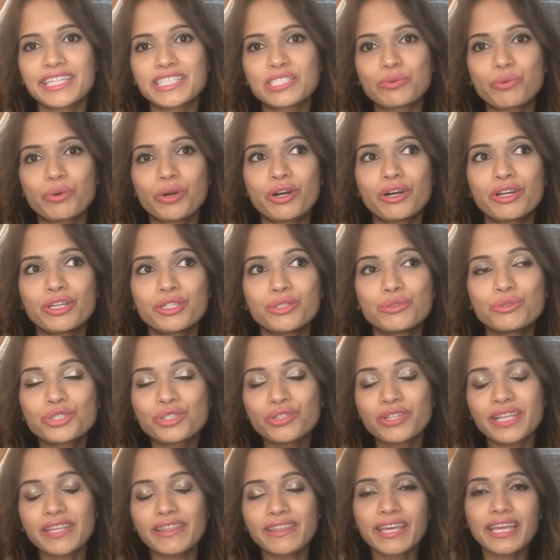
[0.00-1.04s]
is we're
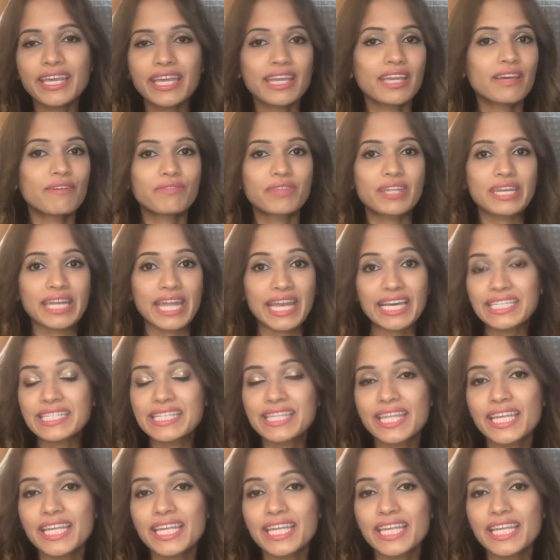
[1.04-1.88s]
usually thinking of the next